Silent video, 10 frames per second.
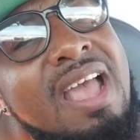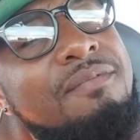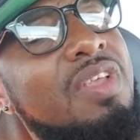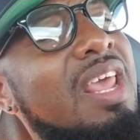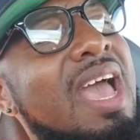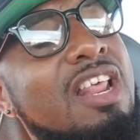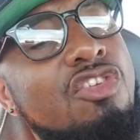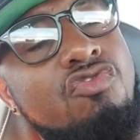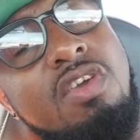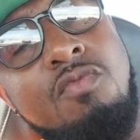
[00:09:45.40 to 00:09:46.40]
after they had a
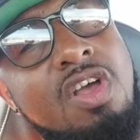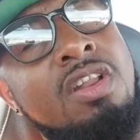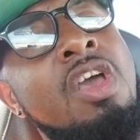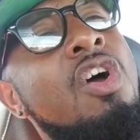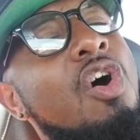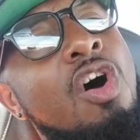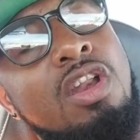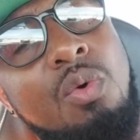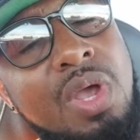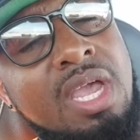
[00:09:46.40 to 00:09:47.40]
dream run all
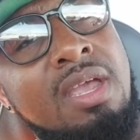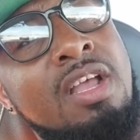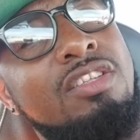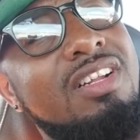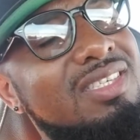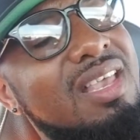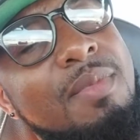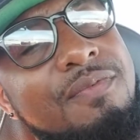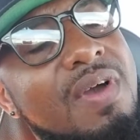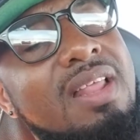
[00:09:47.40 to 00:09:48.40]
the way to the
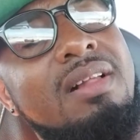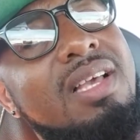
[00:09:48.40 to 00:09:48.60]
semifinal,